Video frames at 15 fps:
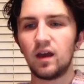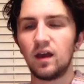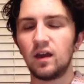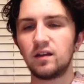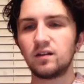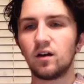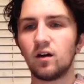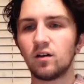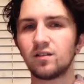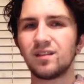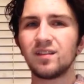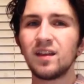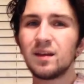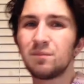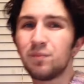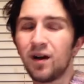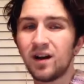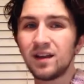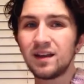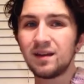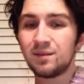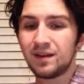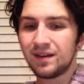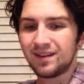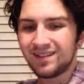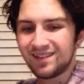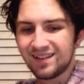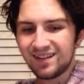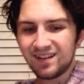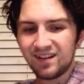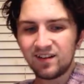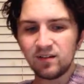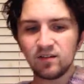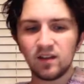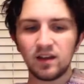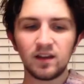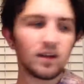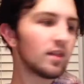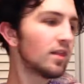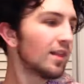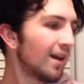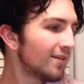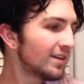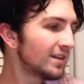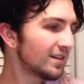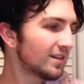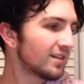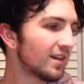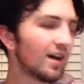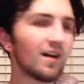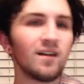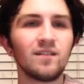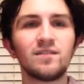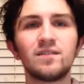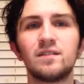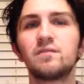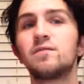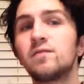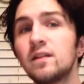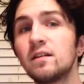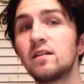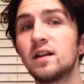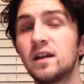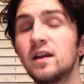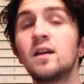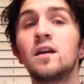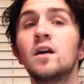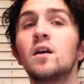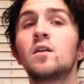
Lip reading: And also like body image, you know, like loving yourself and feeling it.